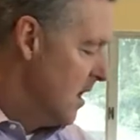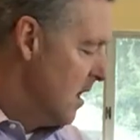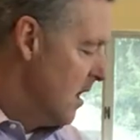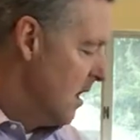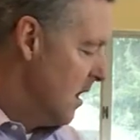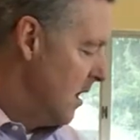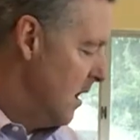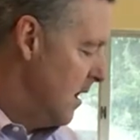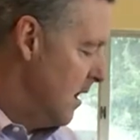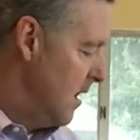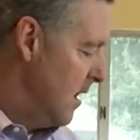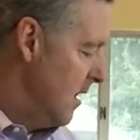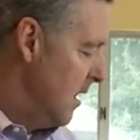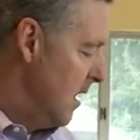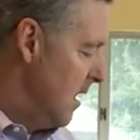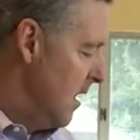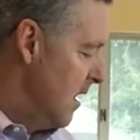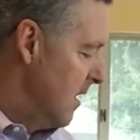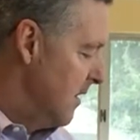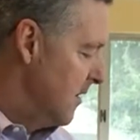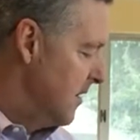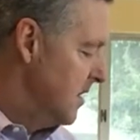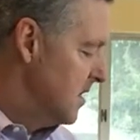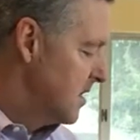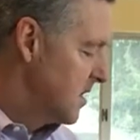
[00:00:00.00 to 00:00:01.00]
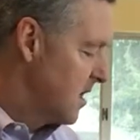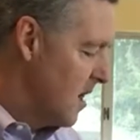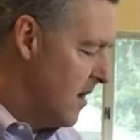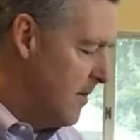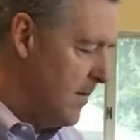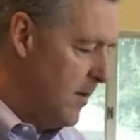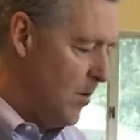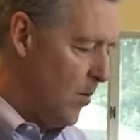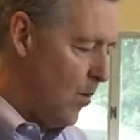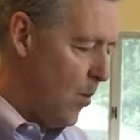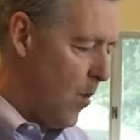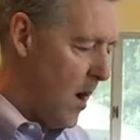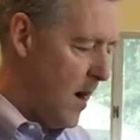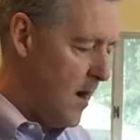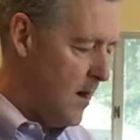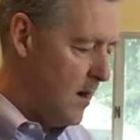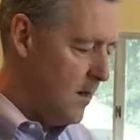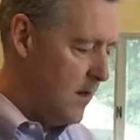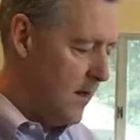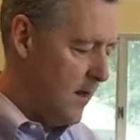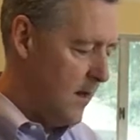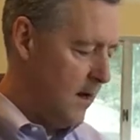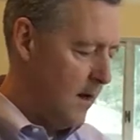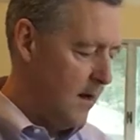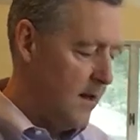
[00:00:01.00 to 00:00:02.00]
Uh, these come in wired
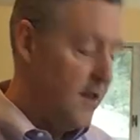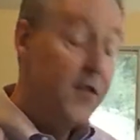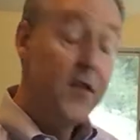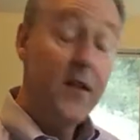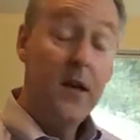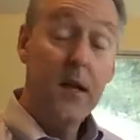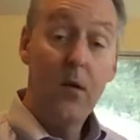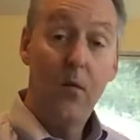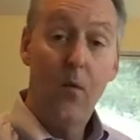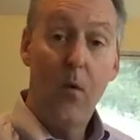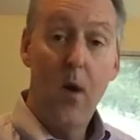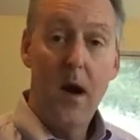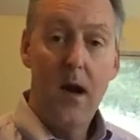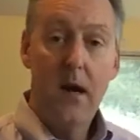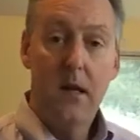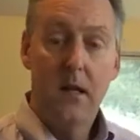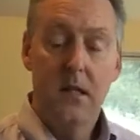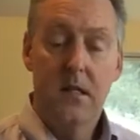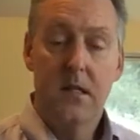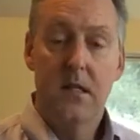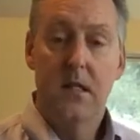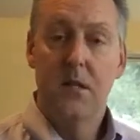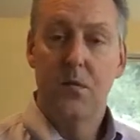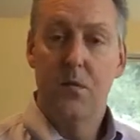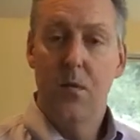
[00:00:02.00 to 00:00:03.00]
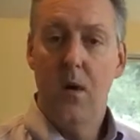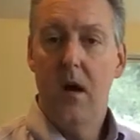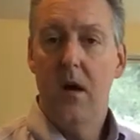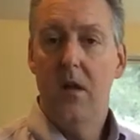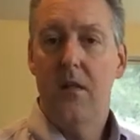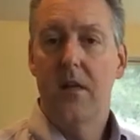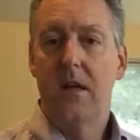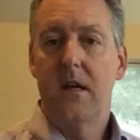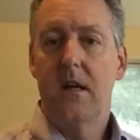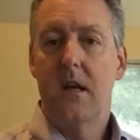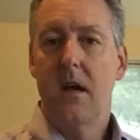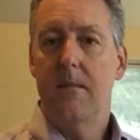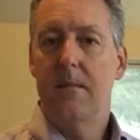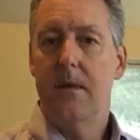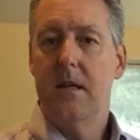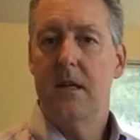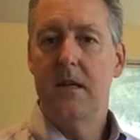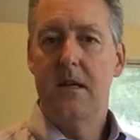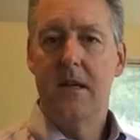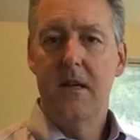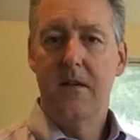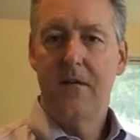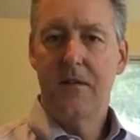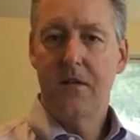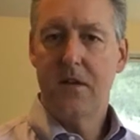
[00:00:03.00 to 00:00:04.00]
and I think wireless as well. They come in
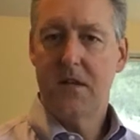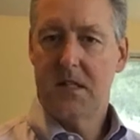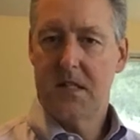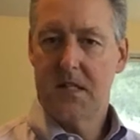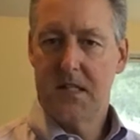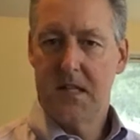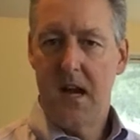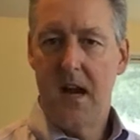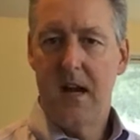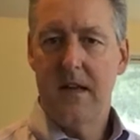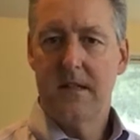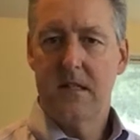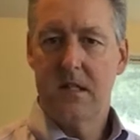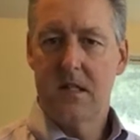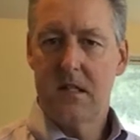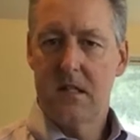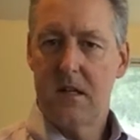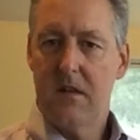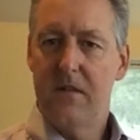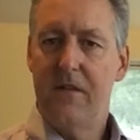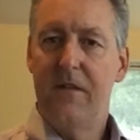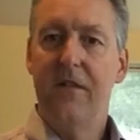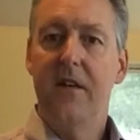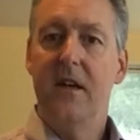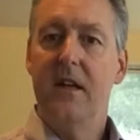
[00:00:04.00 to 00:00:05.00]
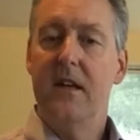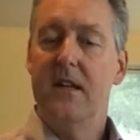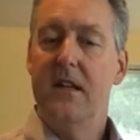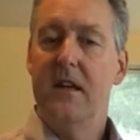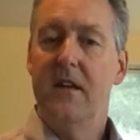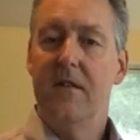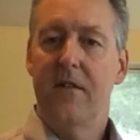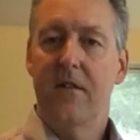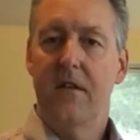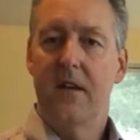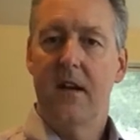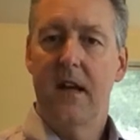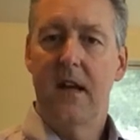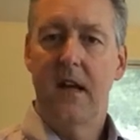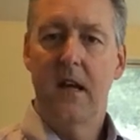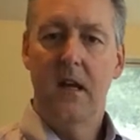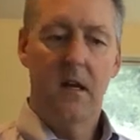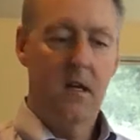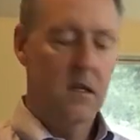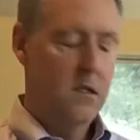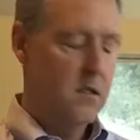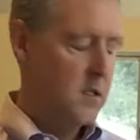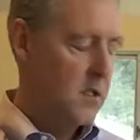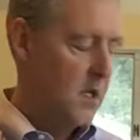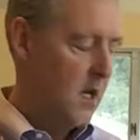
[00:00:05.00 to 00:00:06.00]
different sizes to fit different
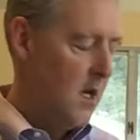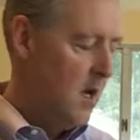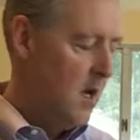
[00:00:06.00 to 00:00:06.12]
hands.